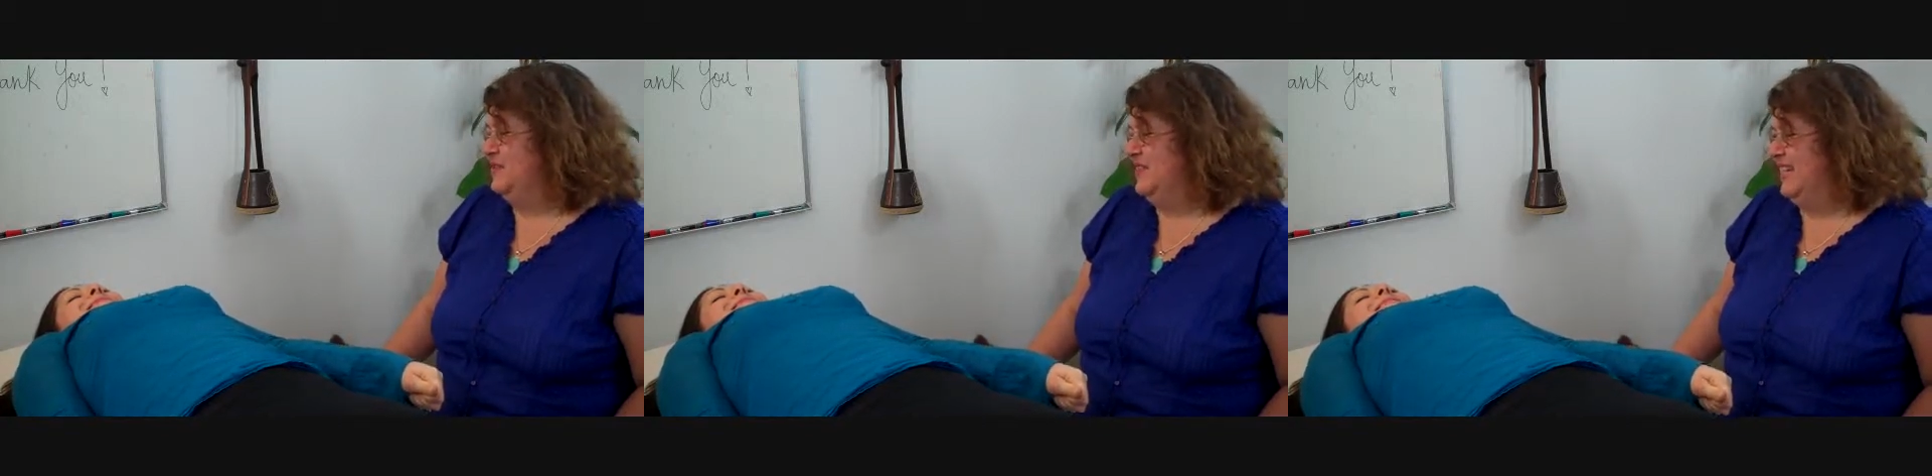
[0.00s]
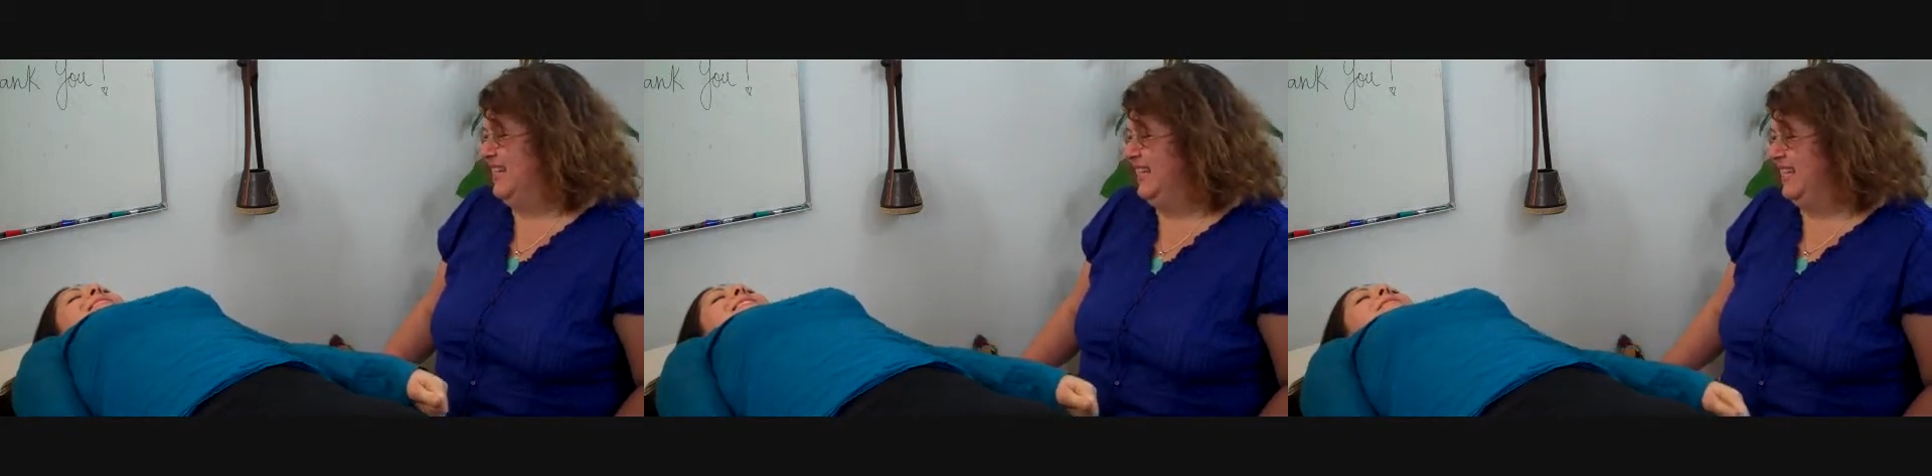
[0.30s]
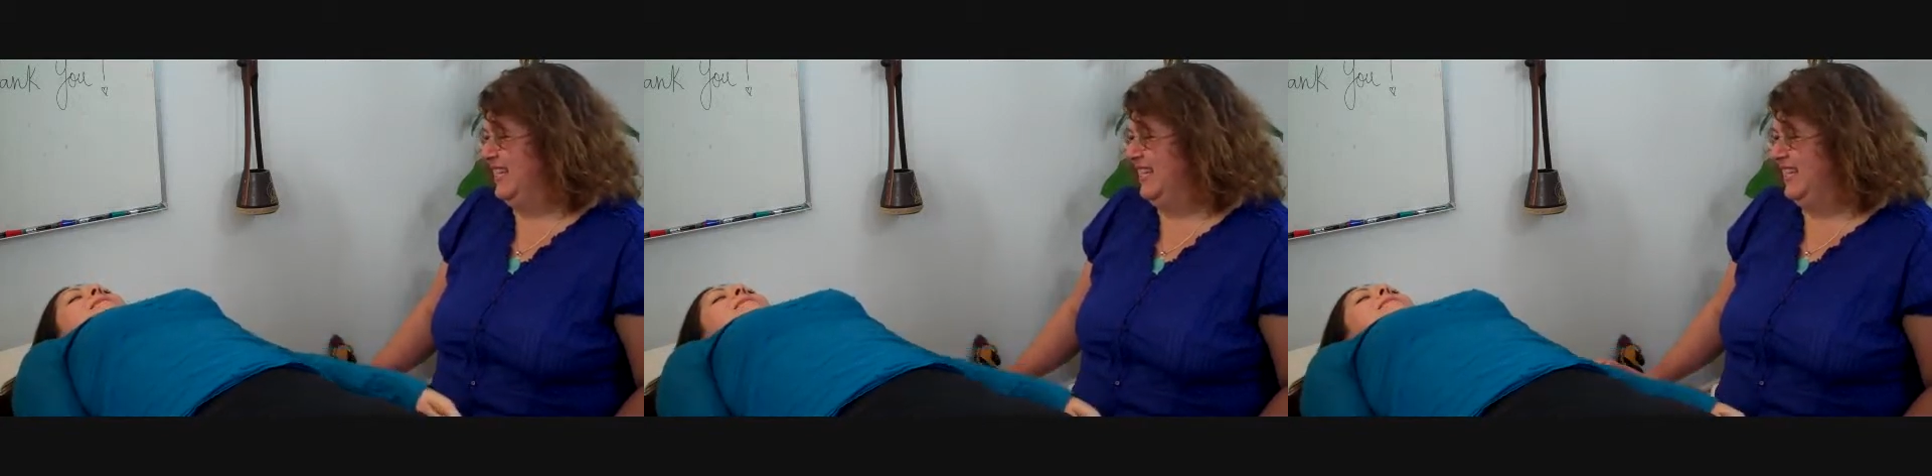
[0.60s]

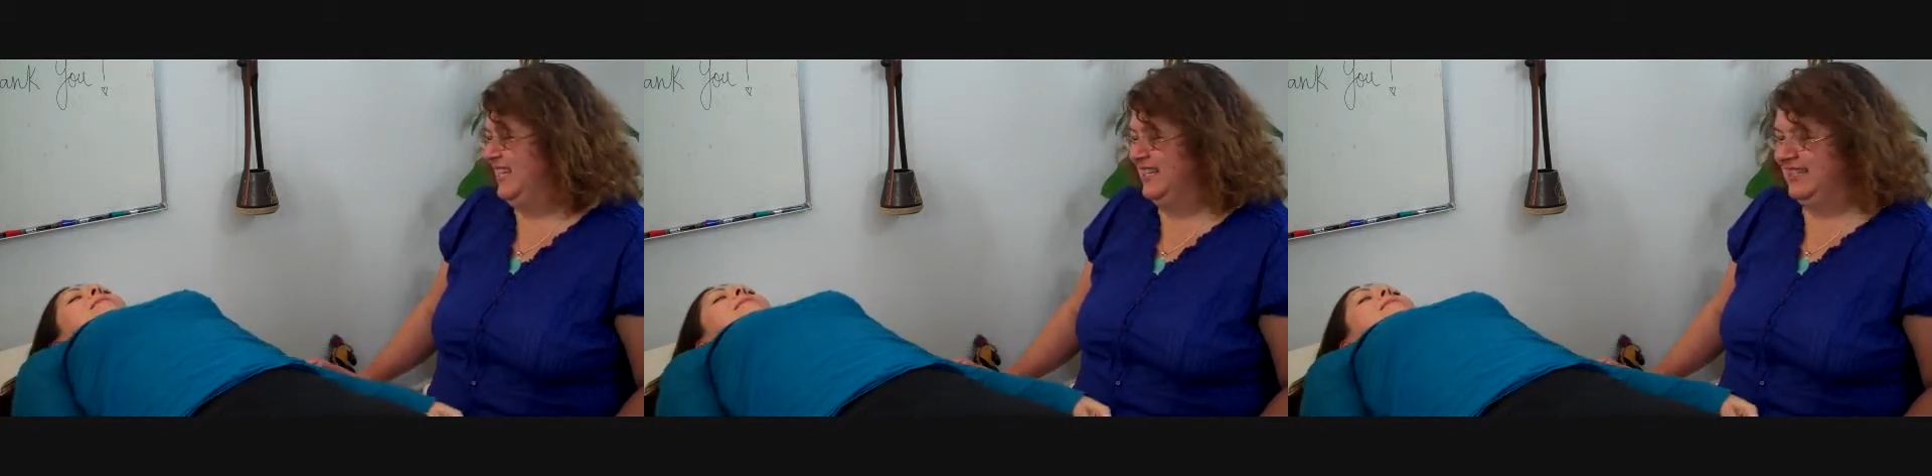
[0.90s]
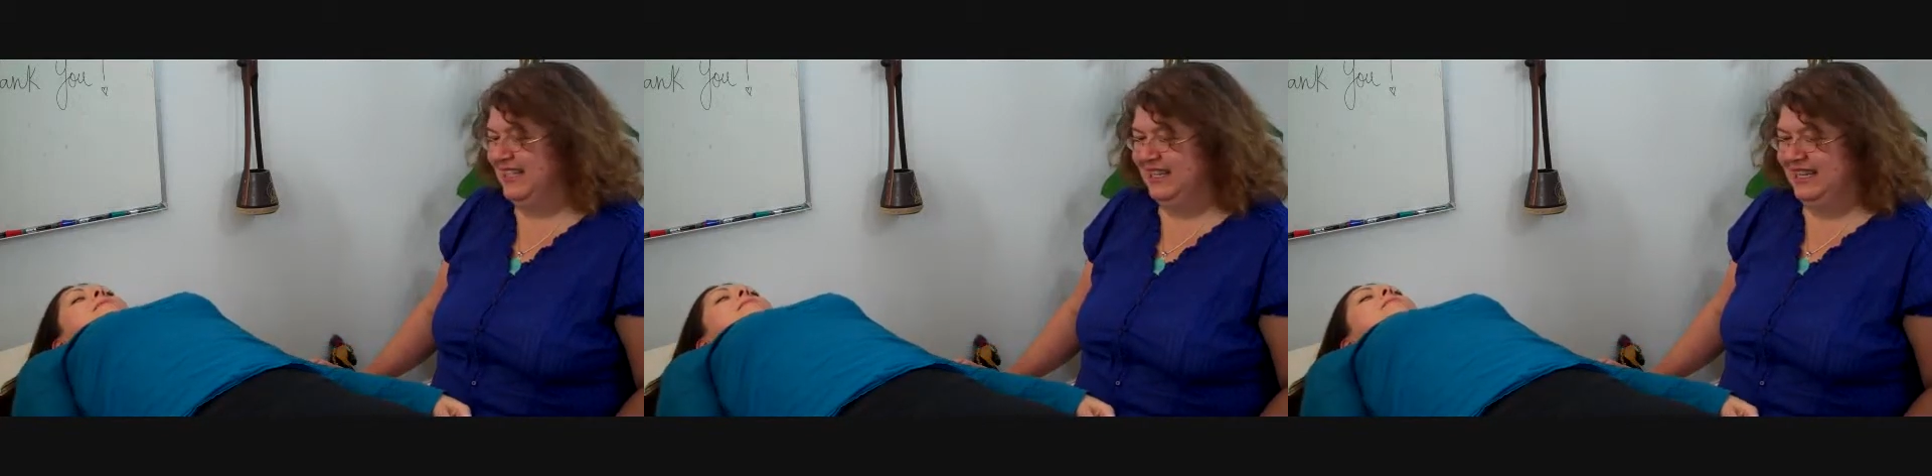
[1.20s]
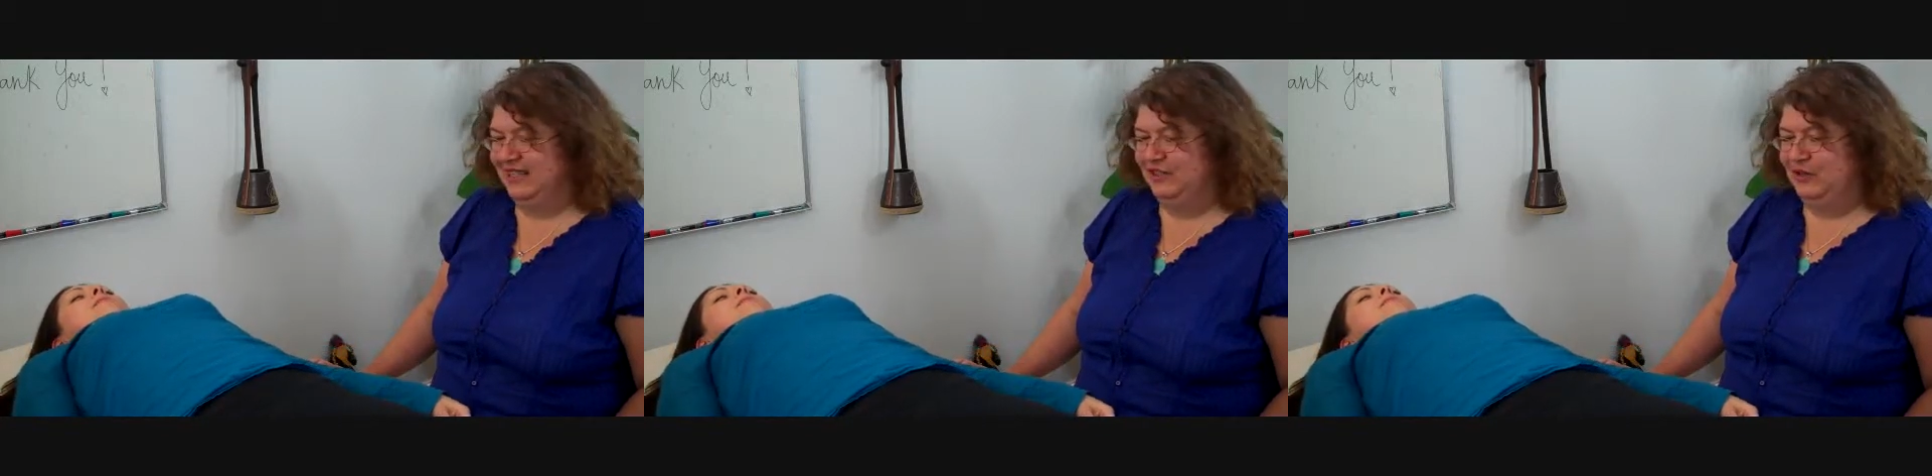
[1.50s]
release and
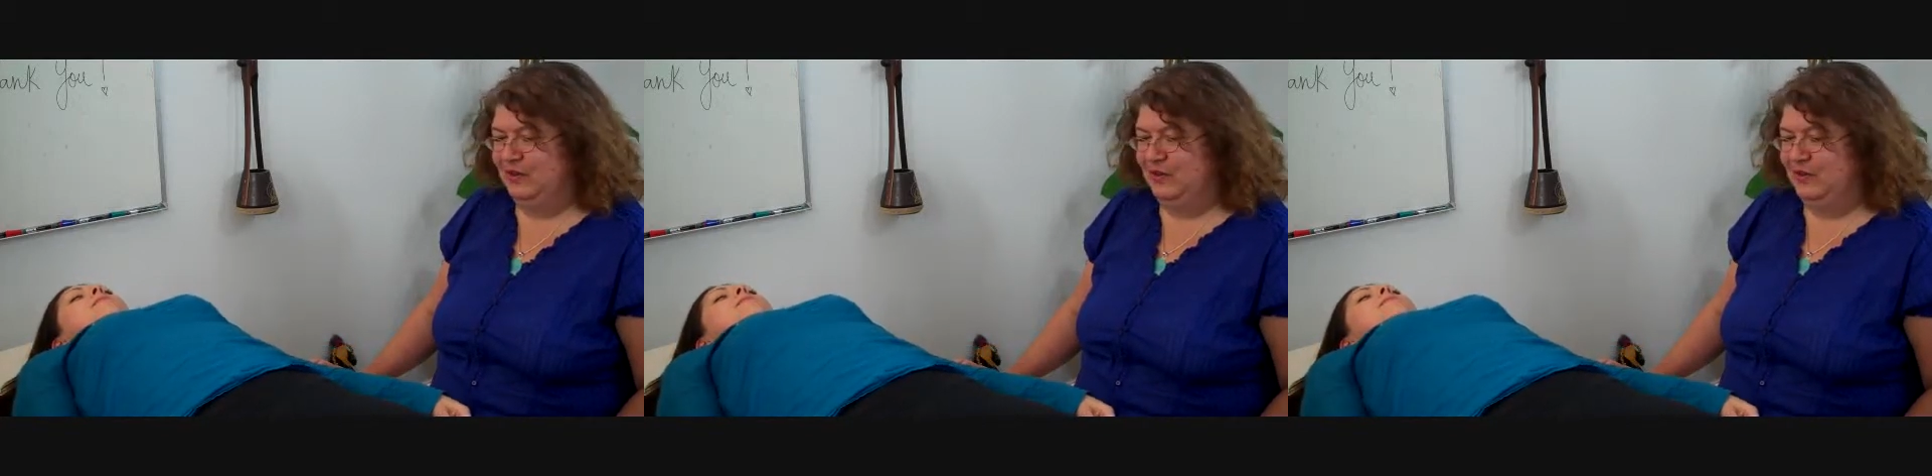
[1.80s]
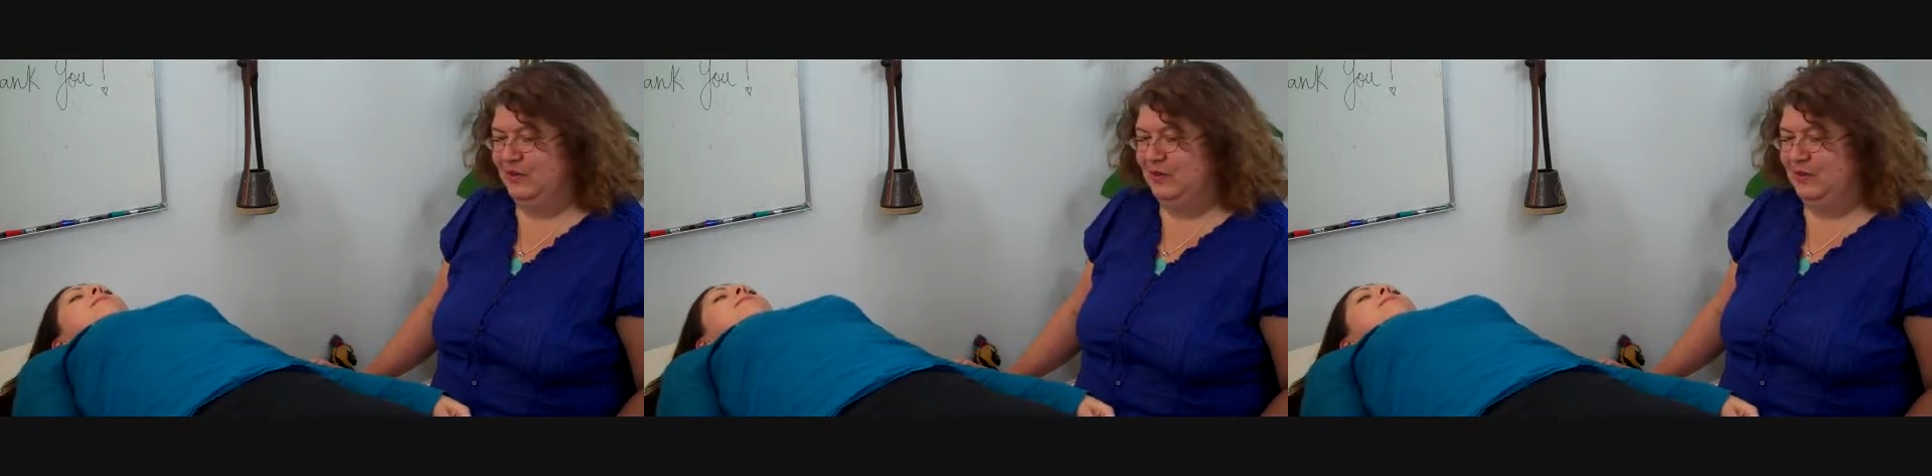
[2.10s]
let go.